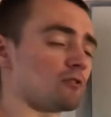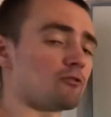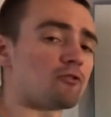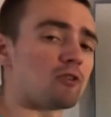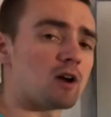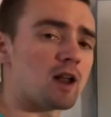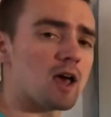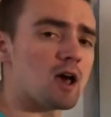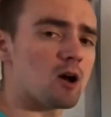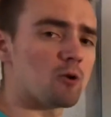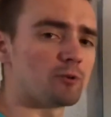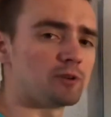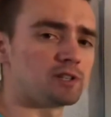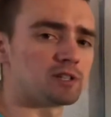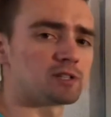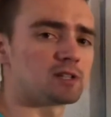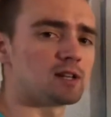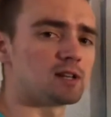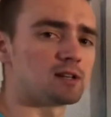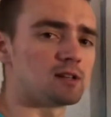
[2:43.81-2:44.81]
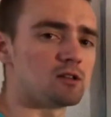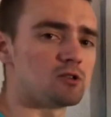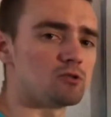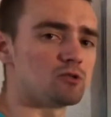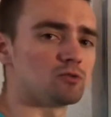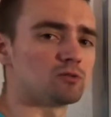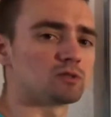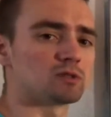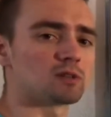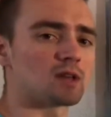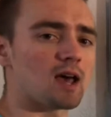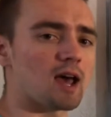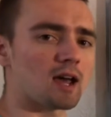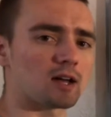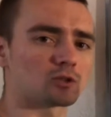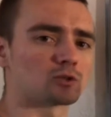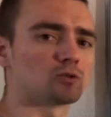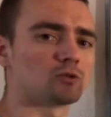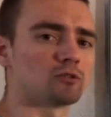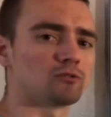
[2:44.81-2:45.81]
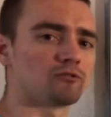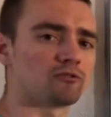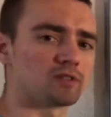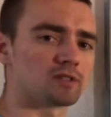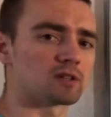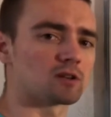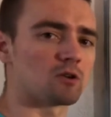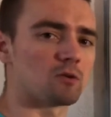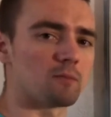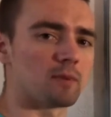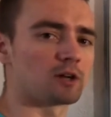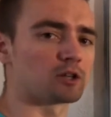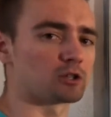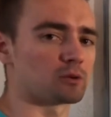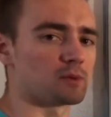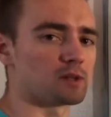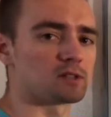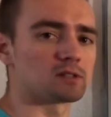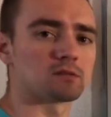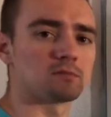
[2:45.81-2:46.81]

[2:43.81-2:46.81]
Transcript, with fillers: For now, we just need to use actual physical measurements.